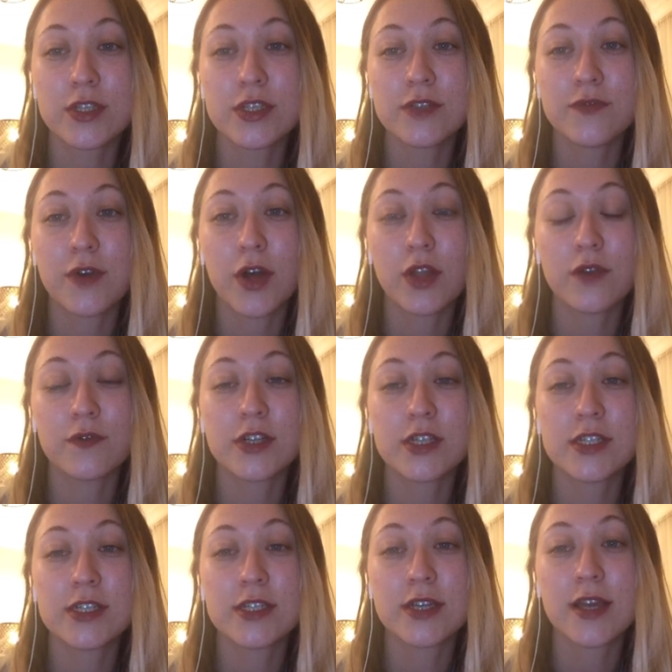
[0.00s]
followers?
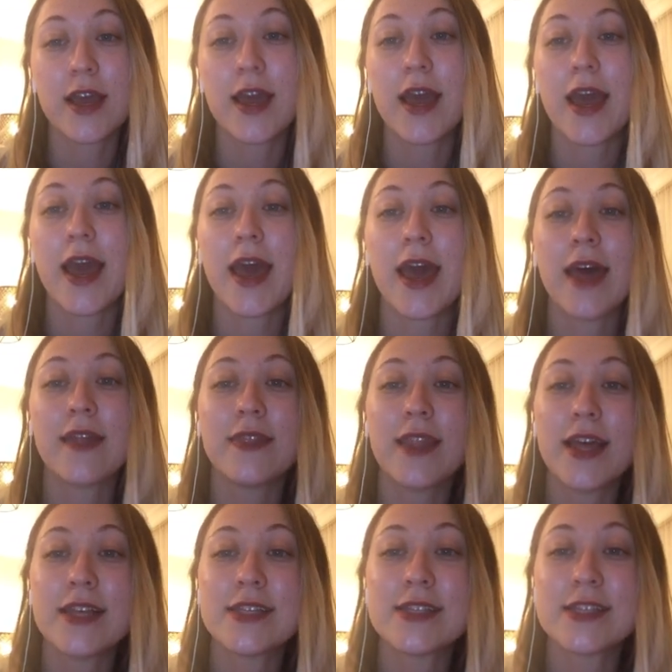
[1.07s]
And
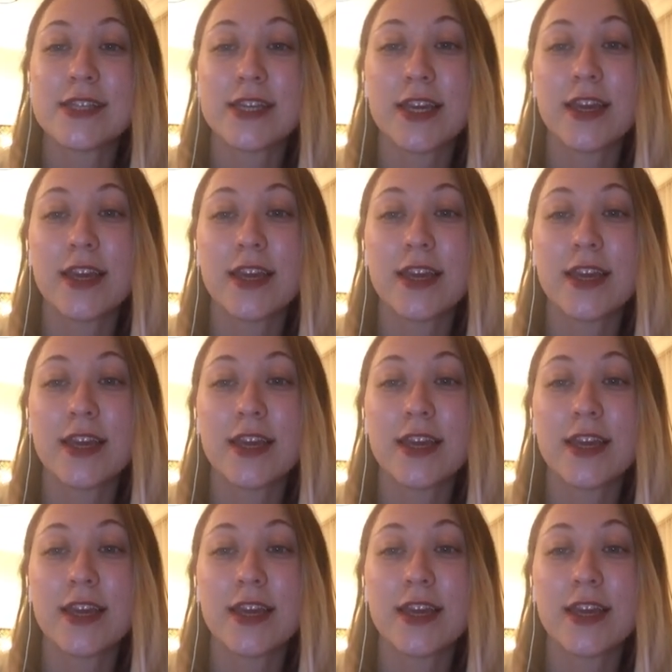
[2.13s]
let's see